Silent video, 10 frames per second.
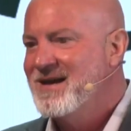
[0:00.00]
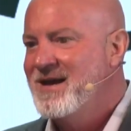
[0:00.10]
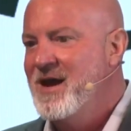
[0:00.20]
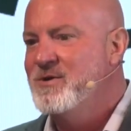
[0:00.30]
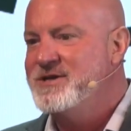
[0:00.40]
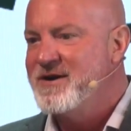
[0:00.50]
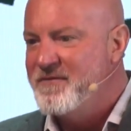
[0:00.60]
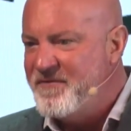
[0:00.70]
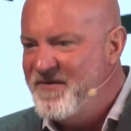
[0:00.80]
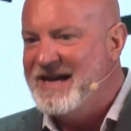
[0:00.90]
He was there to
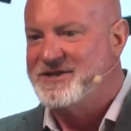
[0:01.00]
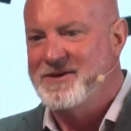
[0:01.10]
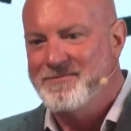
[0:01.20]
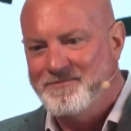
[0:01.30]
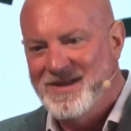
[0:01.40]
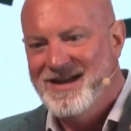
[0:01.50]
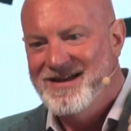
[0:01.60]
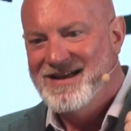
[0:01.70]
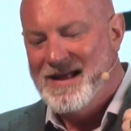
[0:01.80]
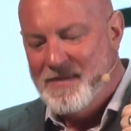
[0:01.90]
fix them,
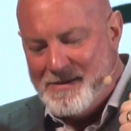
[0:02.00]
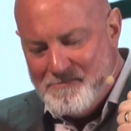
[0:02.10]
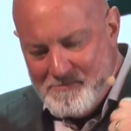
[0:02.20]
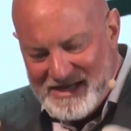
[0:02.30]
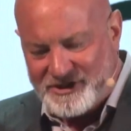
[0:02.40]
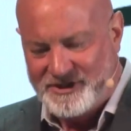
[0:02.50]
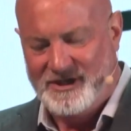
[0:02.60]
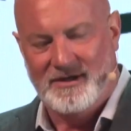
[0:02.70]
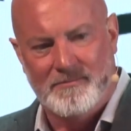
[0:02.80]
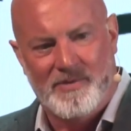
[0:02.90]
and they missed it.